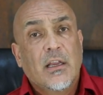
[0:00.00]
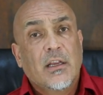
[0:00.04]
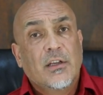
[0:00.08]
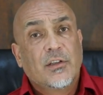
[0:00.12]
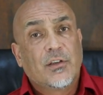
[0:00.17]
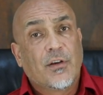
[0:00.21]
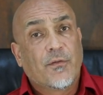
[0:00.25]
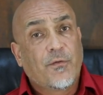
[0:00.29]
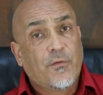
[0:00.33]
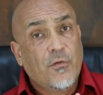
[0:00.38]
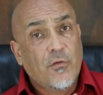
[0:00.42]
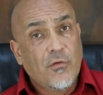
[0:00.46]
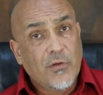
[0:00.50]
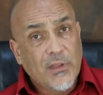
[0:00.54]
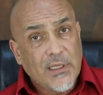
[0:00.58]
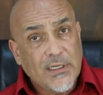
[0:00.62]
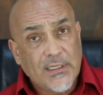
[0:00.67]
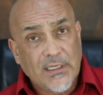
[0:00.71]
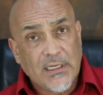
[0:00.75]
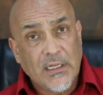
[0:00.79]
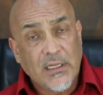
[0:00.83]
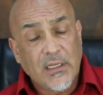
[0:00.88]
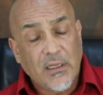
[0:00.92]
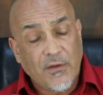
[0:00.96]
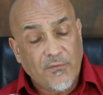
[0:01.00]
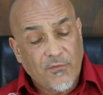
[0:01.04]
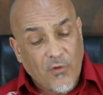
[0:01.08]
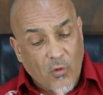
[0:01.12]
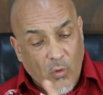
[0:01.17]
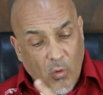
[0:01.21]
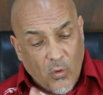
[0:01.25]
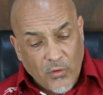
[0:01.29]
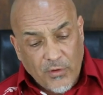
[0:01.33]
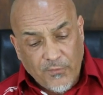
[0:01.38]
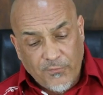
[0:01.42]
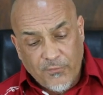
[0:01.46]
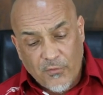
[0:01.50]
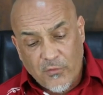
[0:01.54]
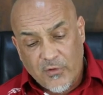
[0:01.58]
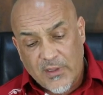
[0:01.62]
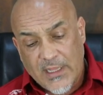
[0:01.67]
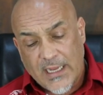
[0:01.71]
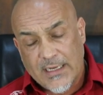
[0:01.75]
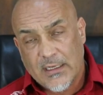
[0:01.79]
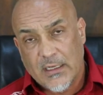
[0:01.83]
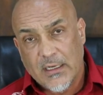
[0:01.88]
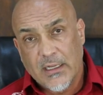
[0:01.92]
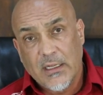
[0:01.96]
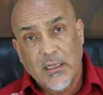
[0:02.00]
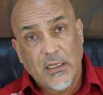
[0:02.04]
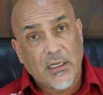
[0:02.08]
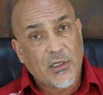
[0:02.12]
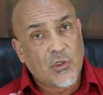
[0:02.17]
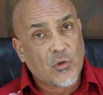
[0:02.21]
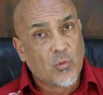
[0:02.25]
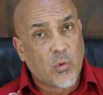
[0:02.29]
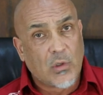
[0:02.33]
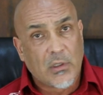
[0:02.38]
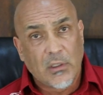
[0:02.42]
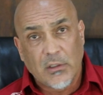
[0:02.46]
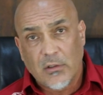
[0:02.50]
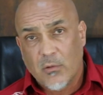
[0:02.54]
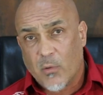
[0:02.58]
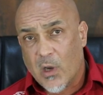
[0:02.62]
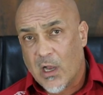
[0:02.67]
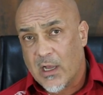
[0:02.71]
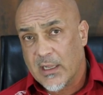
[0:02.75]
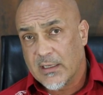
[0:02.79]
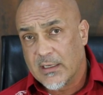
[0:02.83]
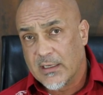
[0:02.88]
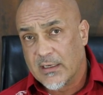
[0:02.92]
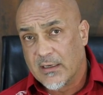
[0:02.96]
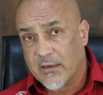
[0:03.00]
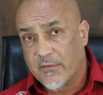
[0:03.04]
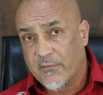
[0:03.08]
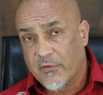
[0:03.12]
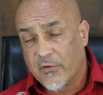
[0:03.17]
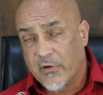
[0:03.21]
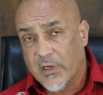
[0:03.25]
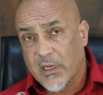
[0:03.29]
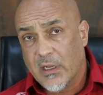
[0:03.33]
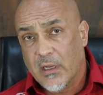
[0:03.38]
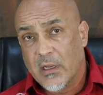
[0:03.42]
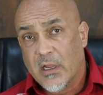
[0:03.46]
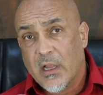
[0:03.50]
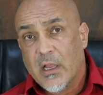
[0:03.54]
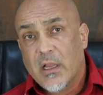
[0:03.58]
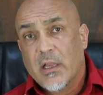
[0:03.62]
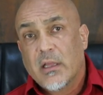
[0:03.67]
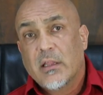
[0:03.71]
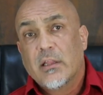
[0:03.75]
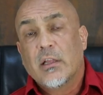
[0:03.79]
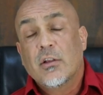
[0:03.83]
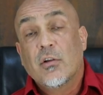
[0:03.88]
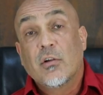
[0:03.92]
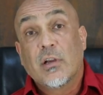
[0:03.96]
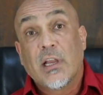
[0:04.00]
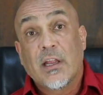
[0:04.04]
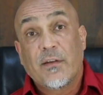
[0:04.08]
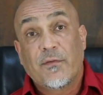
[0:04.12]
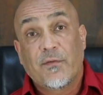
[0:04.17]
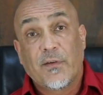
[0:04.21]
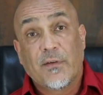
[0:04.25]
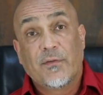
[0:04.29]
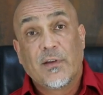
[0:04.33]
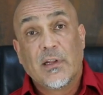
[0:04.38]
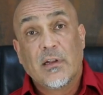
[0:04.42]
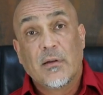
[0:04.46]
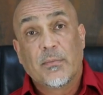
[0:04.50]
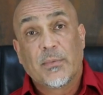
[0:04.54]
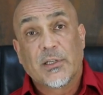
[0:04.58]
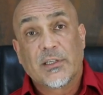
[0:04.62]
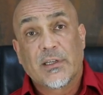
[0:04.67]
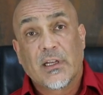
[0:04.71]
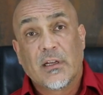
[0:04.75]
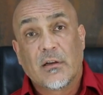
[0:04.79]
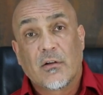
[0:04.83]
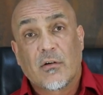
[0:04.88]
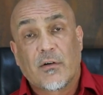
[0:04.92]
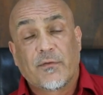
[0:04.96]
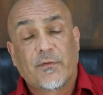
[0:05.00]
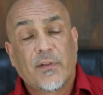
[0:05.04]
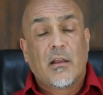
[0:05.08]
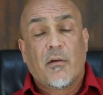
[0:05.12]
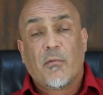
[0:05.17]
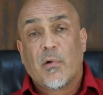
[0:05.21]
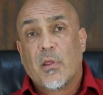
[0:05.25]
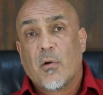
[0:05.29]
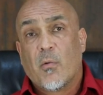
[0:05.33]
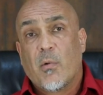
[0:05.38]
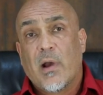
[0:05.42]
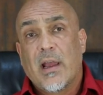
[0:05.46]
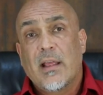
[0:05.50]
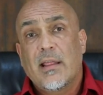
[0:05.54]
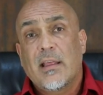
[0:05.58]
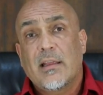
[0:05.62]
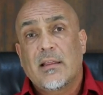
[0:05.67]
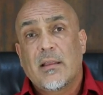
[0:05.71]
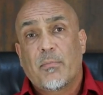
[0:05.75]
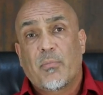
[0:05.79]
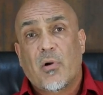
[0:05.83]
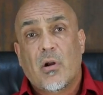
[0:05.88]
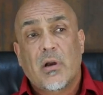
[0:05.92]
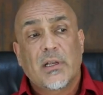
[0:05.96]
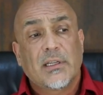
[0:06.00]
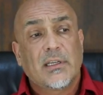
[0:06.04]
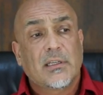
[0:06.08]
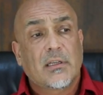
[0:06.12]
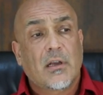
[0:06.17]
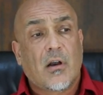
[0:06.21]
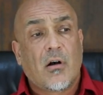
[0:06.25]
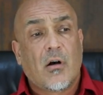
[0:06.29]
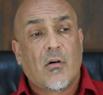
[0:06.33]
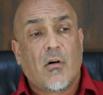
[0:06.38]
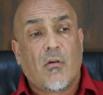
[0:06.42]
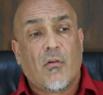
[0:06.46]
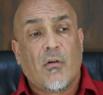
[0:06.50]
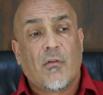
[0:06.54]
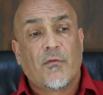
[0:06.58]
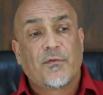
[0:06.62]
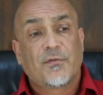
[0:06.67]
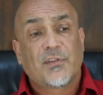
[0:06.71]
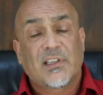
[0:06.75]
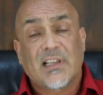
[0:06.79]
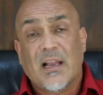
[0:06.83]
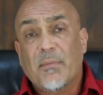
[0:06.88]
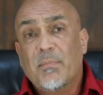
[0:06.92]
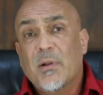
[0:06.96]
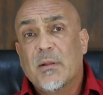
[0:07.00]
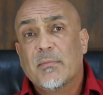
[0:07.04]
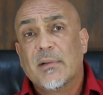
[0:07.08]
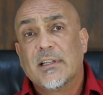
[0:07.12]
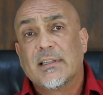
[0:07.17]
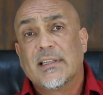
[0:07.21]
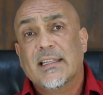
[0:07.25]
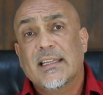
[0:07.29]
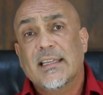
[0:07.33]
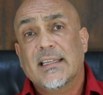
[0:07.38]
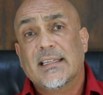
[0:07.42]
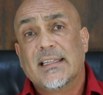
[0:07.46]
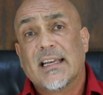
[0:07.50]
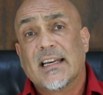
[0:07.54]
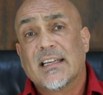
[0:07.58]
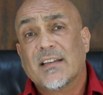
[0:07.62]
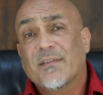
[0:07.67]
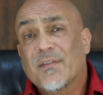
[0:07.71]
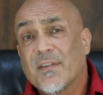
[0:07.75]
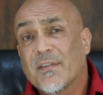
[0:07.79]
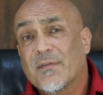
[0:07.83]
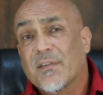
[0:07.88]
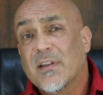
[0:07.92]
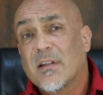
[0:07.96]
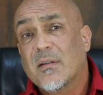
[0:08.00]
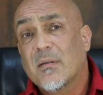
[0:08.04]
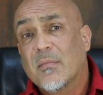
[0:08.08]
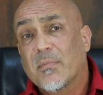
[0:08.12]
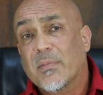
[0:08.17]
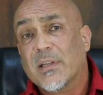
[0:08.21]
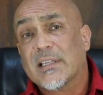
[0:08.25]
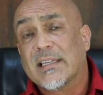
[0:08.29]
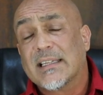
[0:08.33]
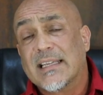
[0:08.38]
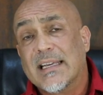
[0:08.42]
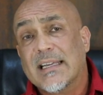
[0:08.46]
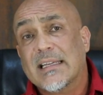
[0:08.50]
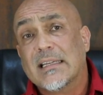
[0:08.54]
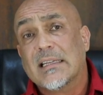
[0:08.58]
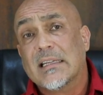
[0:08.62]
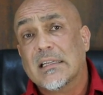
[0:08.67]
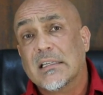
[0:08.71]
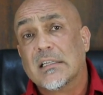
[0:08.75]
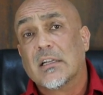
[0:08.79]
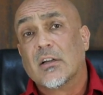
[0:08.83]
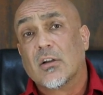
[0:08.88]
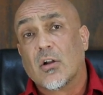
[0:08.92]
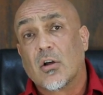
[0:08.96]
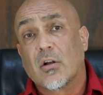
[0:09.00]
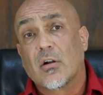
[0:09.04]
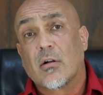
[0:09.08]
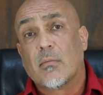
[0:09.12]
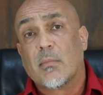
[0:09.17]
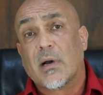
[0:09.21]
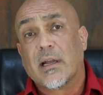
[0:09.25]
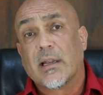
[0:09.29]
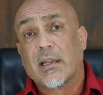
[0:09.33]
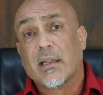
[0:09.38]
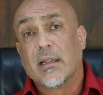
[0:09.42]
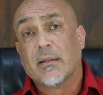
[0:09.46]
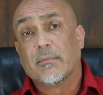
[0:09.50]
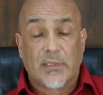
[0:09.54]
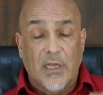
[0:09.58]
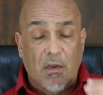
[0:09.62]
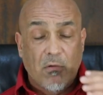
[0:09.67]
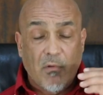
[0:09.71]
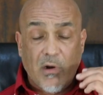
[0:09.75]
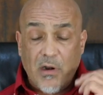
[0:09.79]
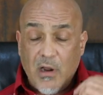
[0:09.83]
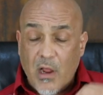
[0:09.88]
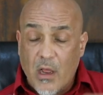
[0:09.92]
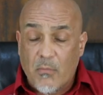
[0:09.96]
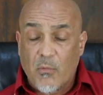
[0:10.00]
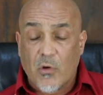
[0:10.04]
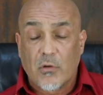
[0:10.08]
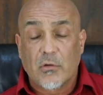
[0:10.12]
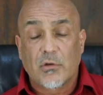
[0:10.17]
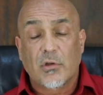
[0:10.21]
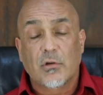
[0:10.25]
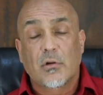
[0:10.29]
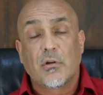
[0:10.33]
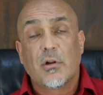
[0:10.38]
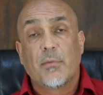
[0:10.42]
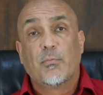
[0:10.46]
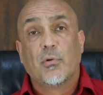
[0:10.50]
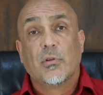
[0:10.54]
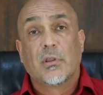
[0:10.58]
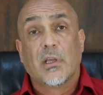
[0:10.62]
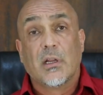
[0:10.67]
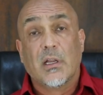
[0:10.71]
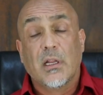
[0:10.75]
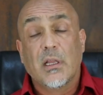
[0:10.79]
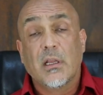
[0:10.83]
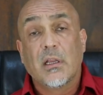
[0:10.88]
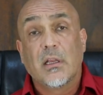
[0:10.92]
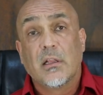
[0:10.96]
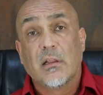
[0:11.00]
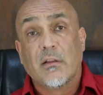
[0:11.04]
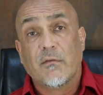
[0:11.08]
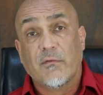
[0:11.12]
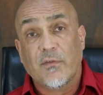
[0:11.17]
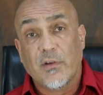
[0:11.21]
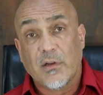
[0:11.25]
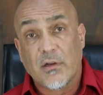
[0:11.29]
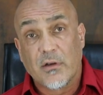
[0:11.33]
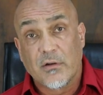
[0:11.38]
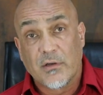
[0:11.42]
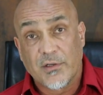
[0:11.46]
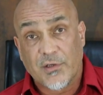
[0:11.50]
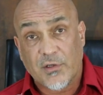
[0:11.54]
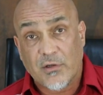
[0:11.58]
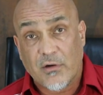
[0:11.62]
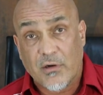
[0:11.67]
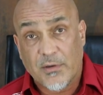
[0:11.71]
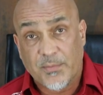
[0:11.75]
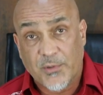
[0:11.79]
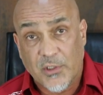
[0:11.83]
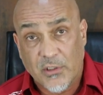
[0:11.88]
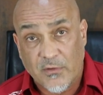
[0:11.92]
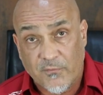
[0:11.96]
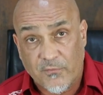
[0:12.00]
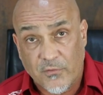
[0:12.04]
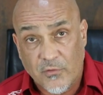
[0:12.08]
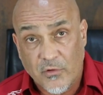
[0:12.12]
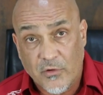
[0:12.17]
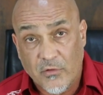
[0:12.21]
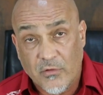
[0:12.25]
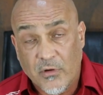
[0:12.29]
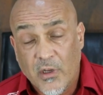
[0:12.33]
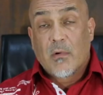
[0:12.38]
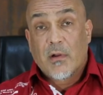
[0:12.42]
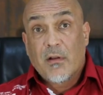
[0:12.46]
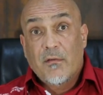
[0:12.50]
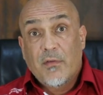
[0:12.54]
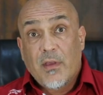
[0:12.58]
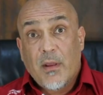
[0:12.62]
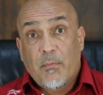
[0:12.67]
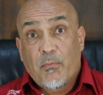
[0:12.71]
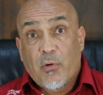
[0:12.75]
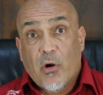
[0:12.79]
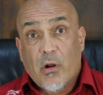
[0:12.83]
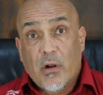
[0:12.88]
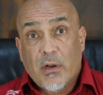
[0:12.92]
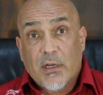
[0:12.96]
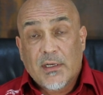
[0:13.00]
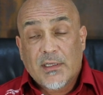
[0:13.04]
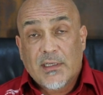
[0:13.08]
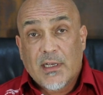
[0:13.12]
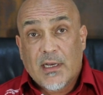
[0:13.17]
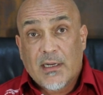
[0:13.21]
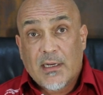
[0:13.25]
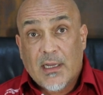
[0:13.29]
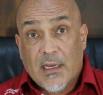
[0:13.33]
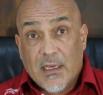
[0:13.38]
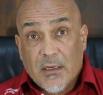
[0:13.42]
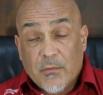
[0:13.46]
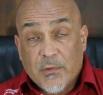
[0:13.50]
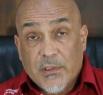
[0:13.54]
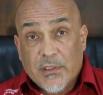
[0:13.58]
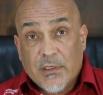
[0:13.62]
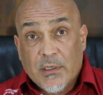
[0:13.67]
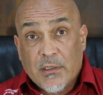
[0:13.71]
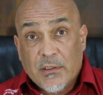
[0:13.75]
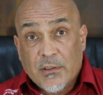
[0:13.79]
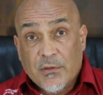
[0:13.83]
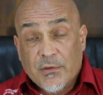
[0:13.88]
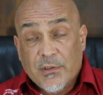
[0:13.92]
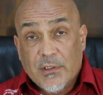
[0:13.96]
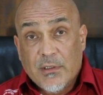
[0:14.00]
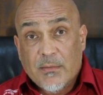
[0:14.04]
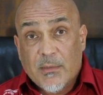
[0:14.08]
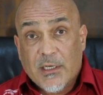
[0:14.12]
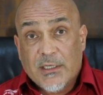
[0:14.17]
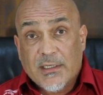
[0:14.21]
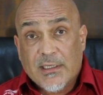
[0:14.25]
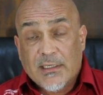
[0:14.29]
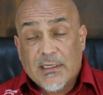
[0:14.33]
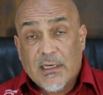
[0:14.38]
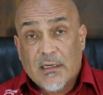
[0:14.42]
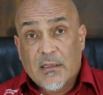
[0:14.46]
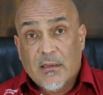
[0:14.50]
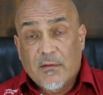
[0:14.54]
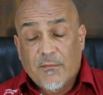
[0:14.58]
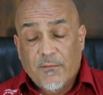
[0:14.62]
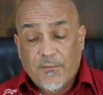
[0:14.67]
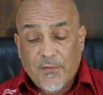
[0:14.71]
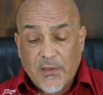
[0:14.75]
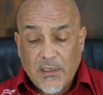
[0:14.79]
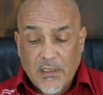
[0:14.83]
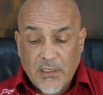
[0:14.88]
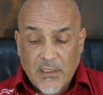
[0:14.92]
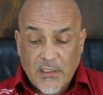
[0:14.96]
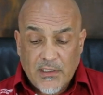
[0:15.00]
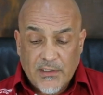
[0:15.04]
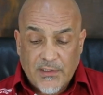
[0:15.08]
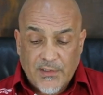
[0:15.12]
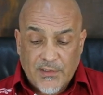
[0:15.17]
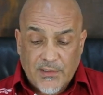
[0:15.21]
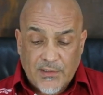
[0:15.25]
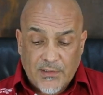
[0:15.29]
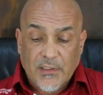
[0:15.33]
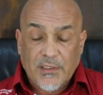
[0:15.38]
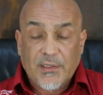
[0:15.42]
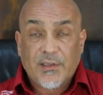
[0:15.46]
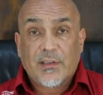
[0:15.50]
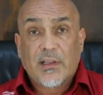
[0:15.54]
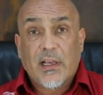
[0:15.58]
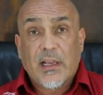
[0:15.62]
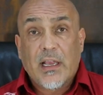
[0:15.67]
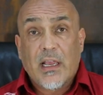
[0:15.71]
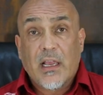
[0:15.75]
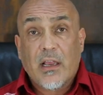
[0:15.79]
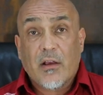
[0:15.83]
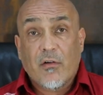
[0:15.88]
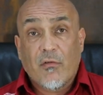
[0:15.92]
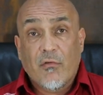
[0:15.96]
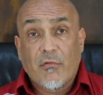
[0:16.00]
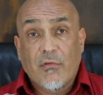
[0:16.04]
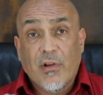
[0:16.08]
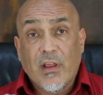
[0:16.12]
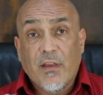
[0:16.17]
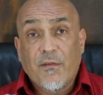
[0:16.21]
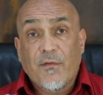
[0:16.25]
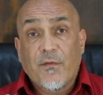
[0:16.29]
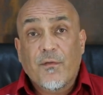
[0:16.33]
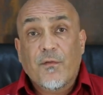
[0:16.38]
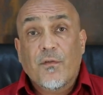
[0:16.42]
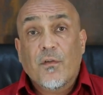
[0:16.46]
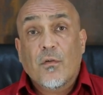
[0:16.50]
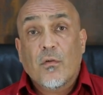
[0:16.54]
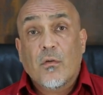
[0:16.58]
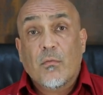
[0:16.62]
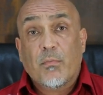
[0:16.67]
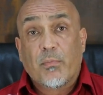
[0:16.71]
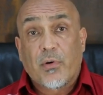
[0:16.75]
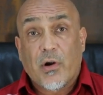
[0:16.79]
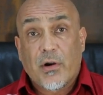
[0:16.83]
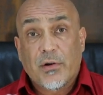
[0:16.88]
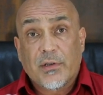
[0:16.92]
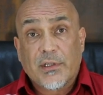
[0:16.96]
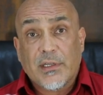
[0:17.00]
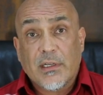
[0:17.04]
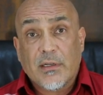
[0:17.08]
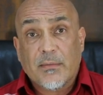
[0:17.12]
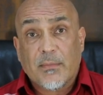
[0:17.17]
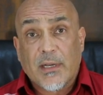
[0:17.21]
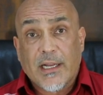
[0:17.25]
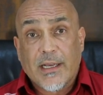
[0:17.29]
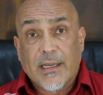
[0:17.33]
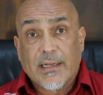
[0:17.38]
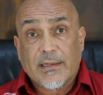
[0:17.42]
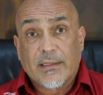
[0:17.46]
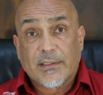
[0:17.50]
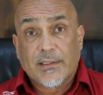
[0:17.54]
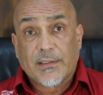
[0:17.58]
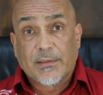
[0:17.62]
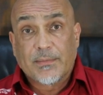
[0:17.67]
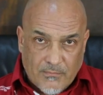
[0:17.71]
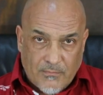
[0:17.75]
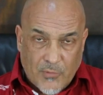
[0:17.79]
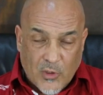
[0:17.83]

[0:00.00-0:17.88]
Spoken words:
So through this link, if you order through that link, it's worldwide delivery, then you get 15% off. Now with the way that the prices are of supplements these days, 15% is a lot of money. Don't worry, I'm also gonna put the link in the video description for you. One of their products I like, which I'm using myself, is their Refuel Protein Blends.